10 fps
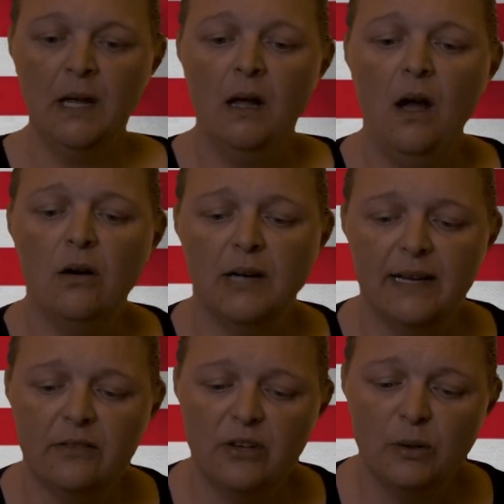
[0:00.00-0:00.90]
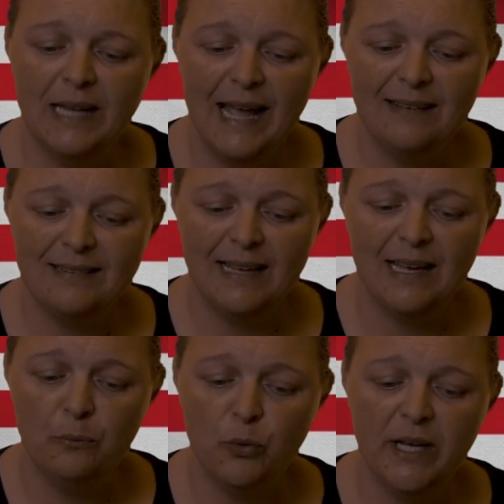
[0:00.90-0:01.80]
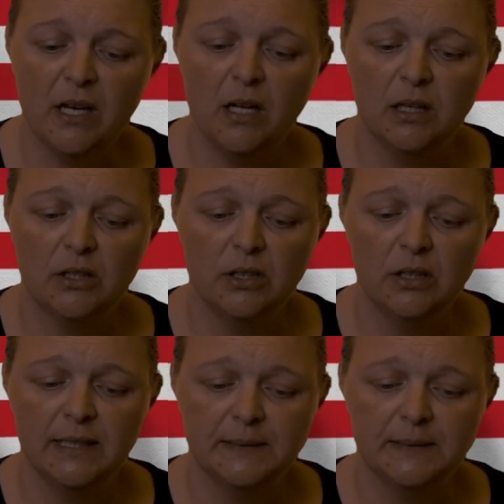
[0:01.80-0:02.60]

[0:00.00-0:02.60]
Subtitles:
All right, so last time we colored